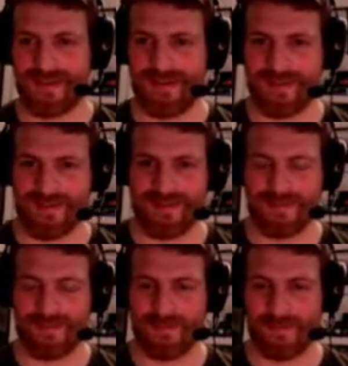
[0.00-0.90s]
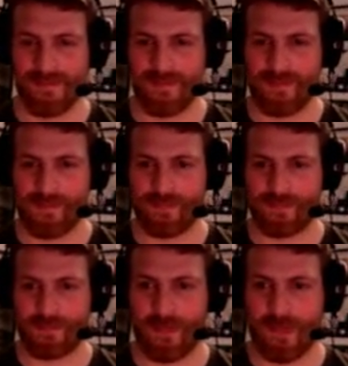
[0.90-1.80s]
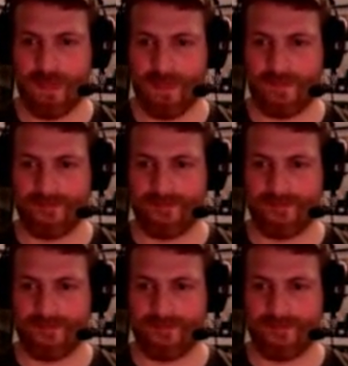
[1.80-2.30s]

(not speaking)